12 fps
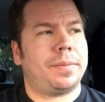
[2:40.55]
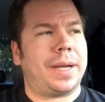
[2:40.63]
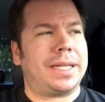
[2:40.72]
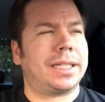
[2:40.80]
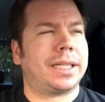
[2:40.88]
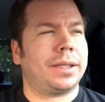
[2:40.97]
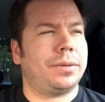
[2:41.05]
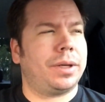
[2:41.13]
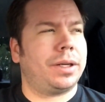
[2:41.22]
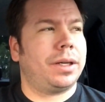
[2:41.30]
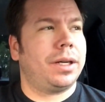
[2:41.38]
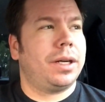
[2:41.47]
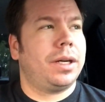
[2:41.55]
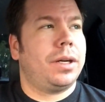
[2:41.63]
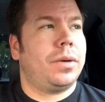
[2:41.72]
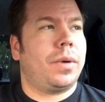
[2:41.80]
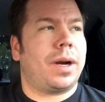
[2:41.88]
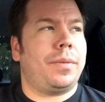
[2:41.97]
basically what
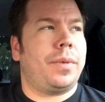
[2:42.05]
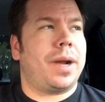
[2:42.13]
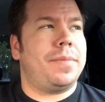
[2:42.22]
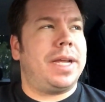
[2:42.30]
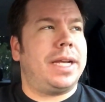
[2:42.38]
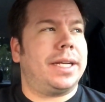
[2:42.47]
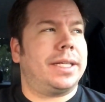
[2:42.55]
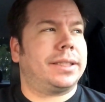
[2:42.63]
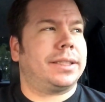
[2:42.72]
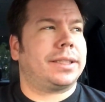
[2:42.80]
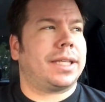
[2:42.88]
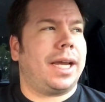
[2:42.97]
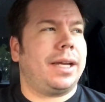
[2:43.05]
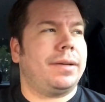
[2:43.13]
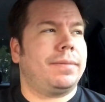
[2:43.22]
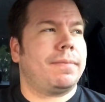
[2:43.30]
I mean is like,